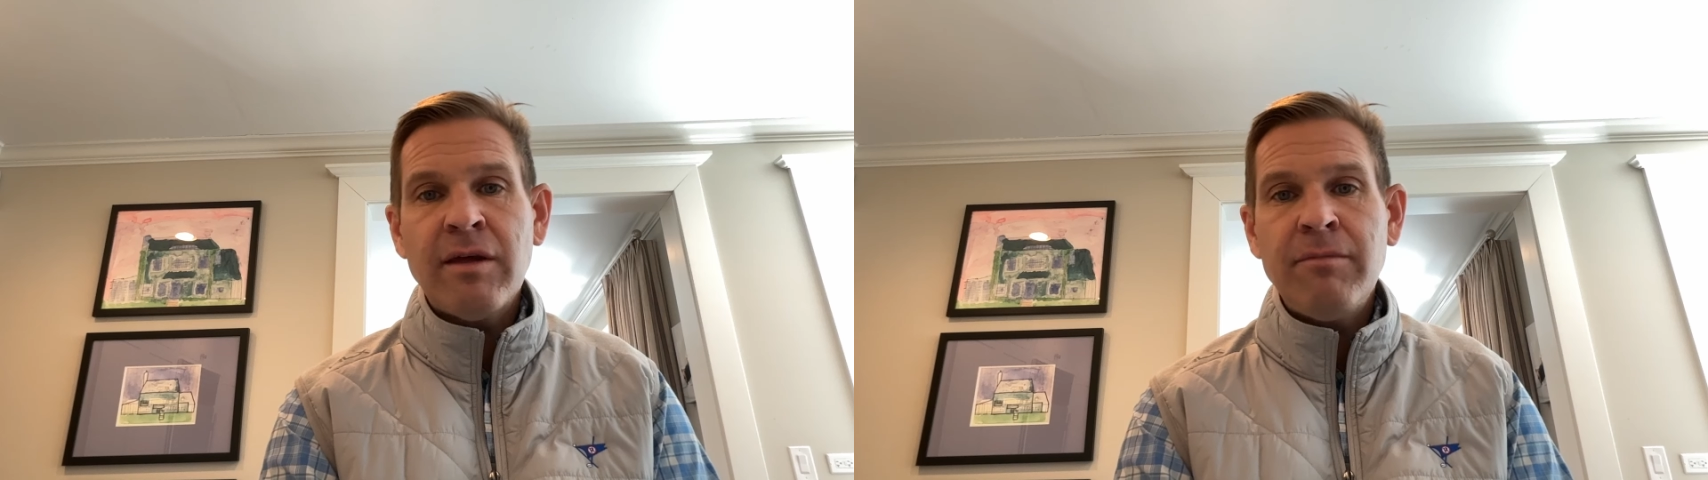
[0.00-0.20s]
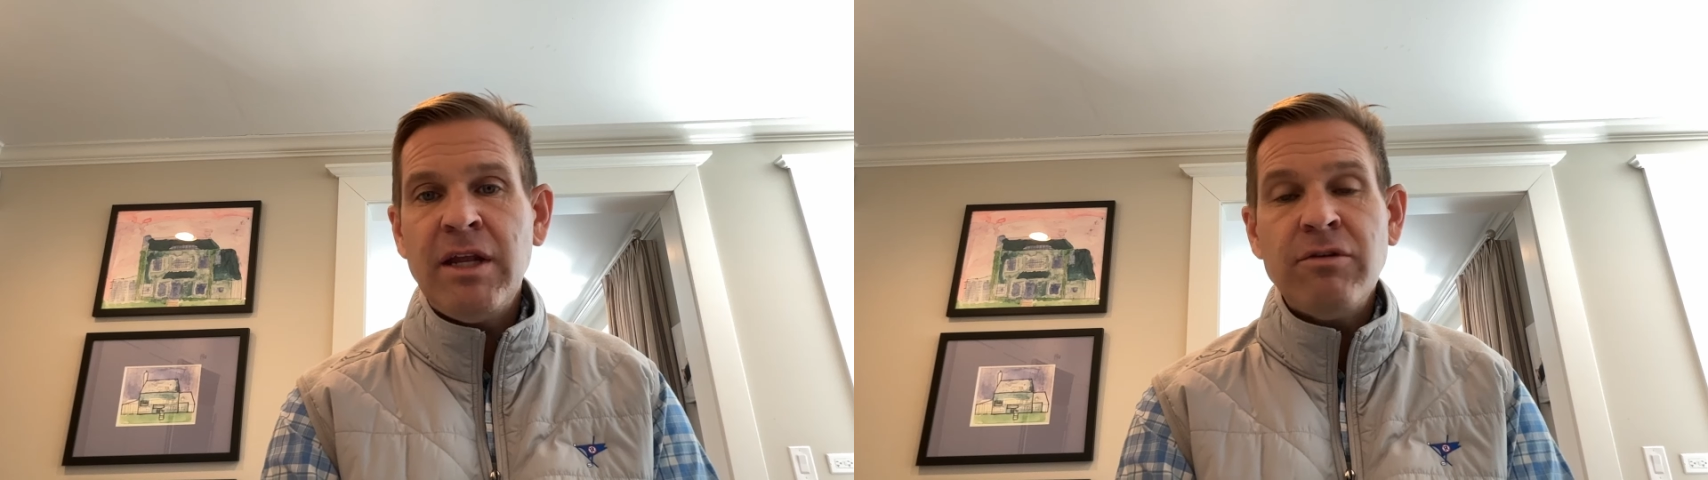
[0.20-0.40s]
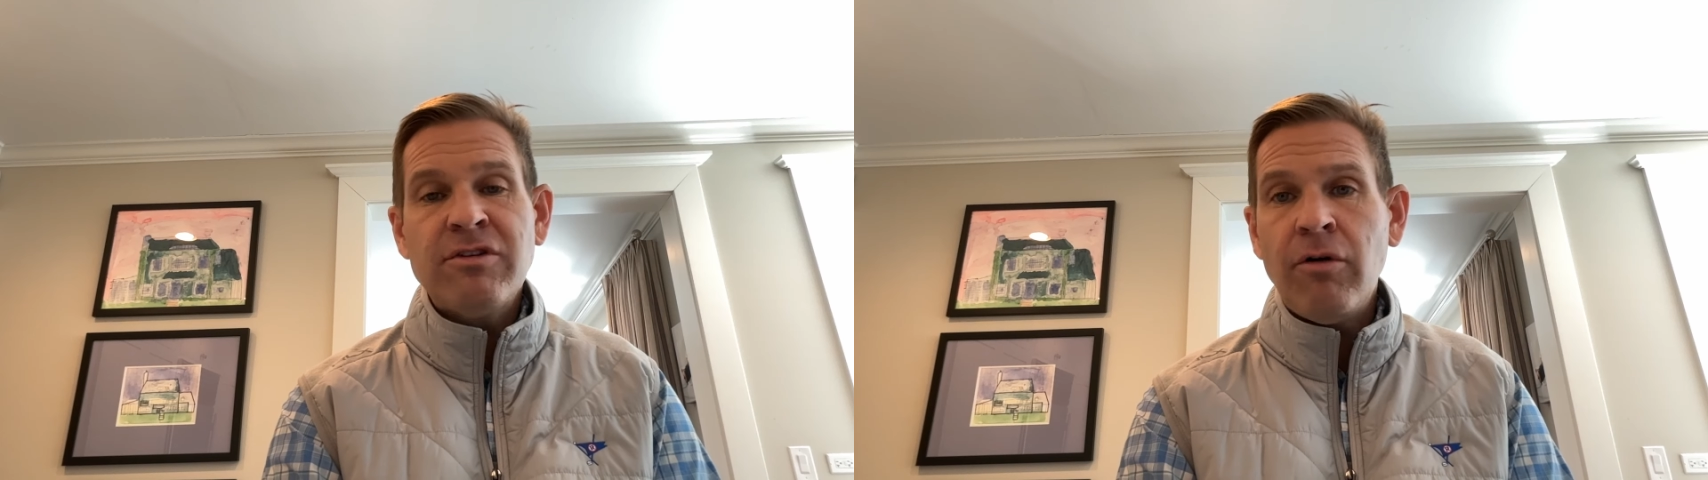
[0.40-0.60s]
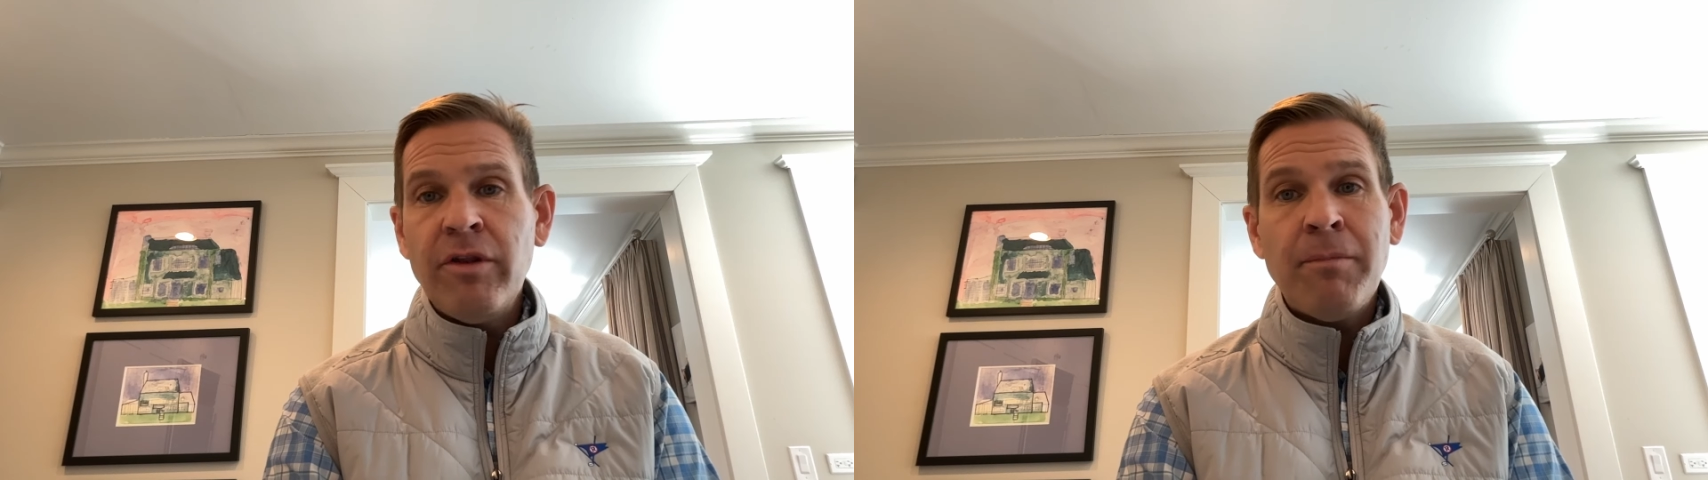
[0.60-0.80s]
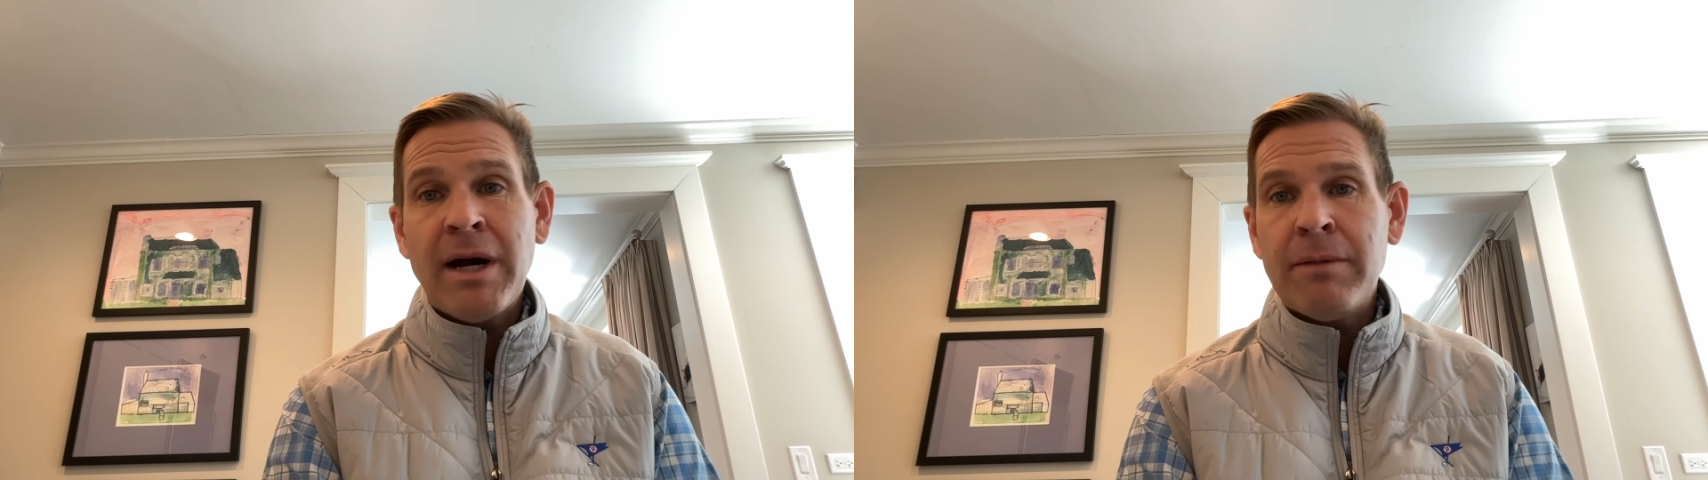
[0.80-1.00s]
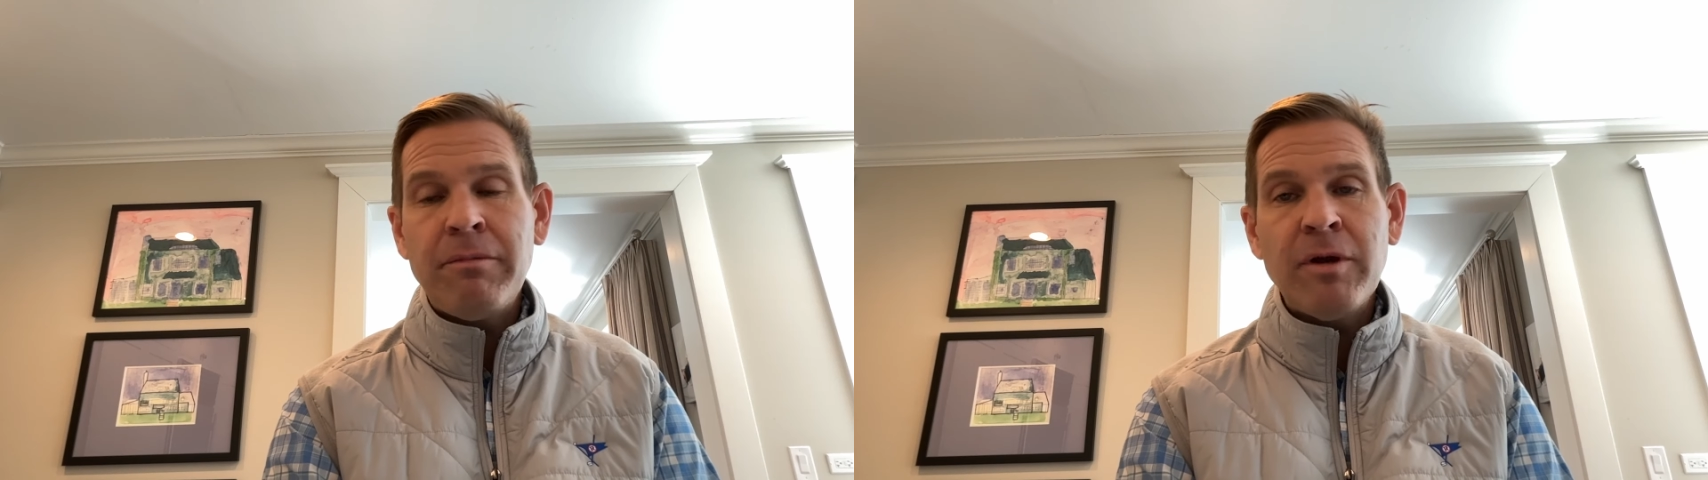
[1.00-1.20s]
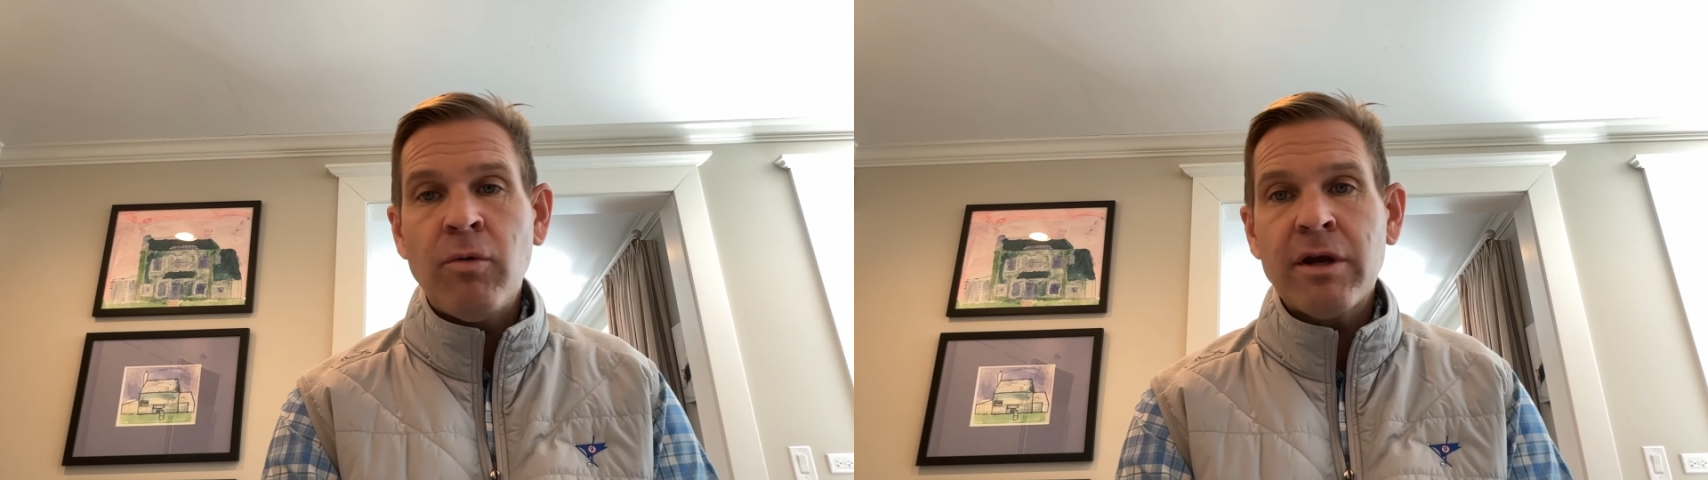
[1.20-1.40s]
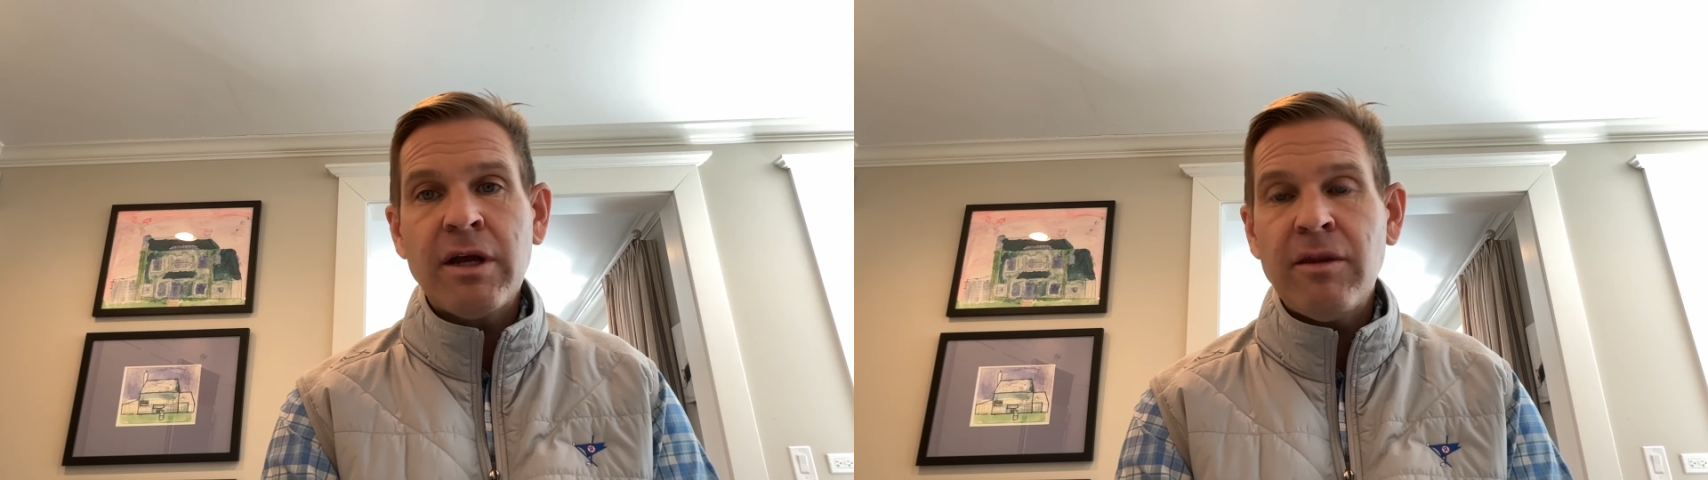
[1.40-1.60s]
I mean, he was only probably working